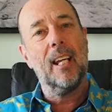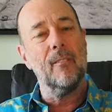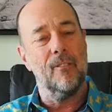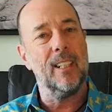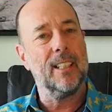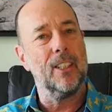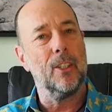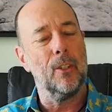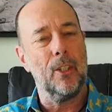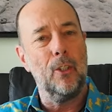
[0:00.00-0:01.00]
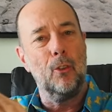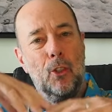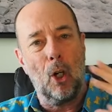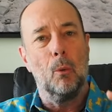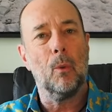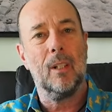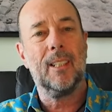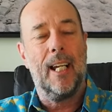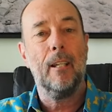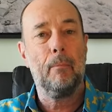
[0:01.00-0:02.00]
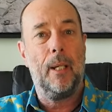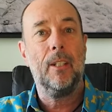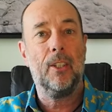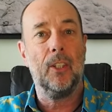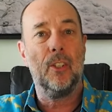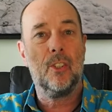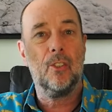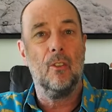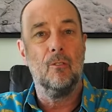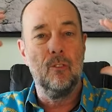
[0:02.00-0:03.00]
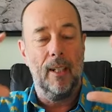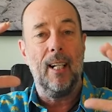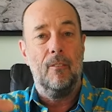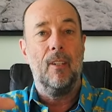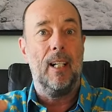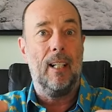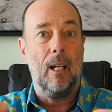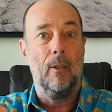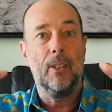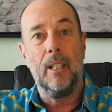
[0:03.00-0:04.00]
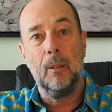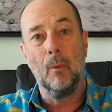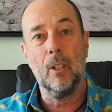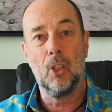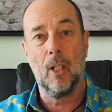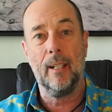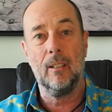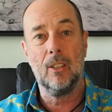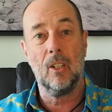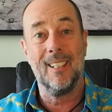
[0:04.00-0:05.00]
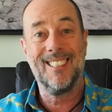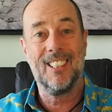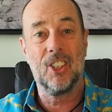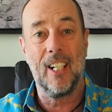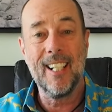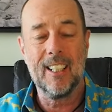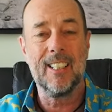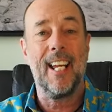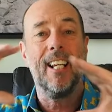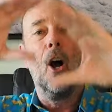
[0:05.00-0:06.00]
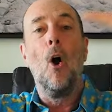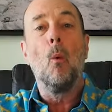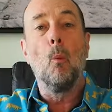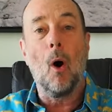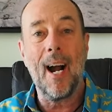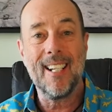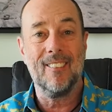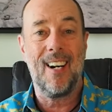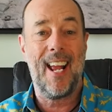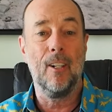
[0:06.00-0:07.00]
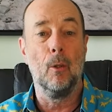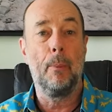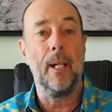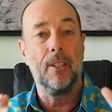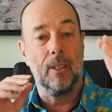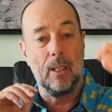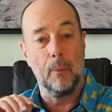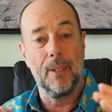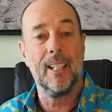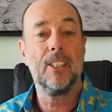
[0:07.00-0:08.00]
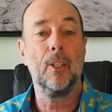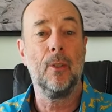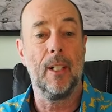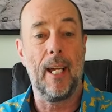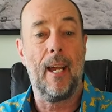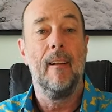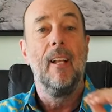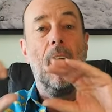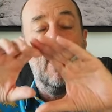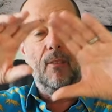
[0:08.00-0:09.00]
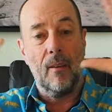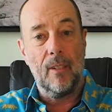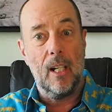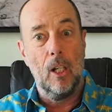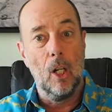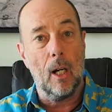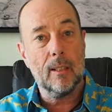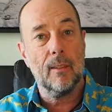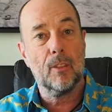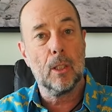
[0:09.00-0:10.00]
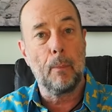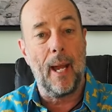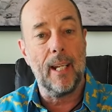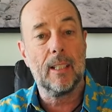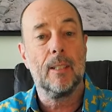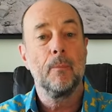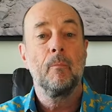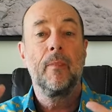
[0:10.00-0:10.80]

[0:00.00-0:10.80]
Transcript: convinces you that you don't want to take pictures really, really close in. You want to try and take wider angle pictures. So with this toucanet, I've given it lots of space